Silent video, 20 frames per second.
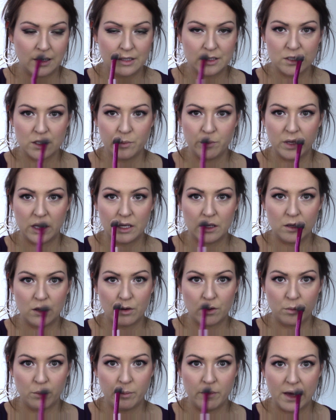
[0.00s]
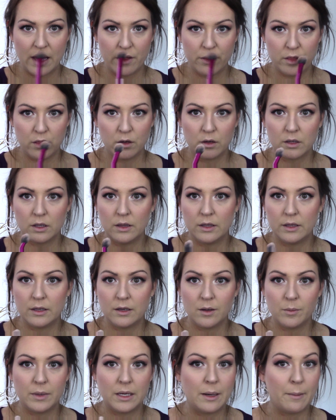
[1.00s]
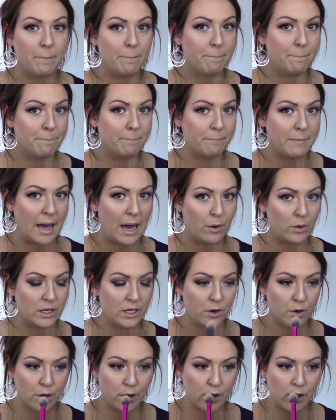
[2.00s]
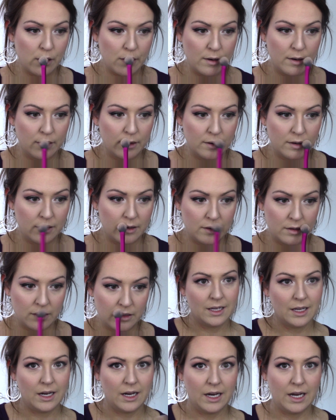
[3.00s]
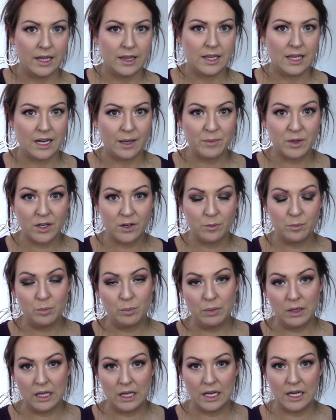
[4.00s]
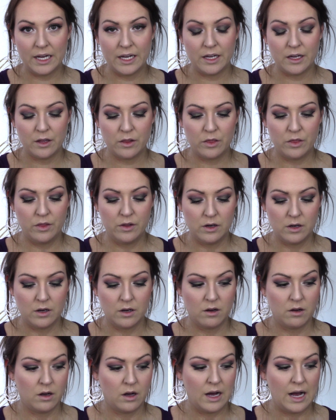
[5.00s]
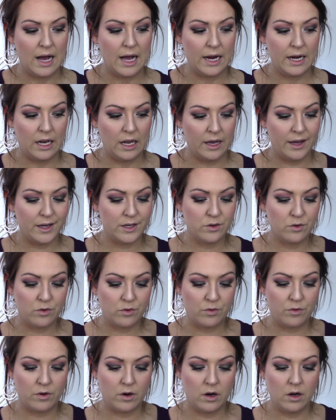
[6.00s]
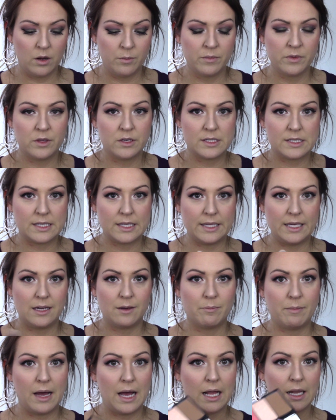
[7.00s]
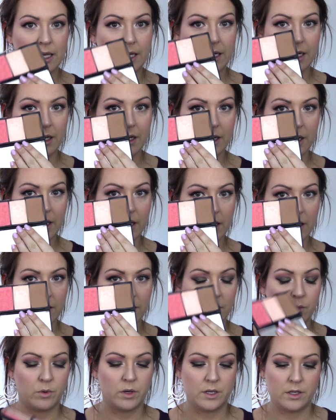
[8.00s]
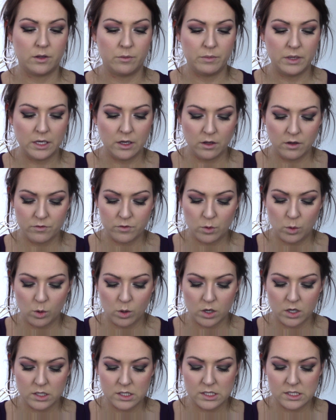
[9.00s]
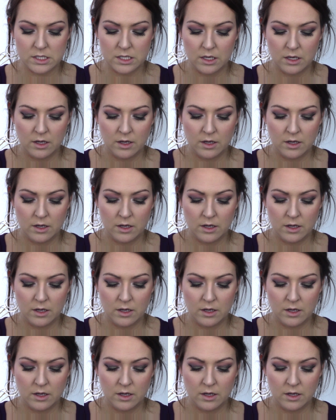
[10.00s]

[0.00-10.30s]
to make your mouth look a little bit poutier. And then I'm gonna apply the highlight from the Sleek palette again, the one in the middle of course,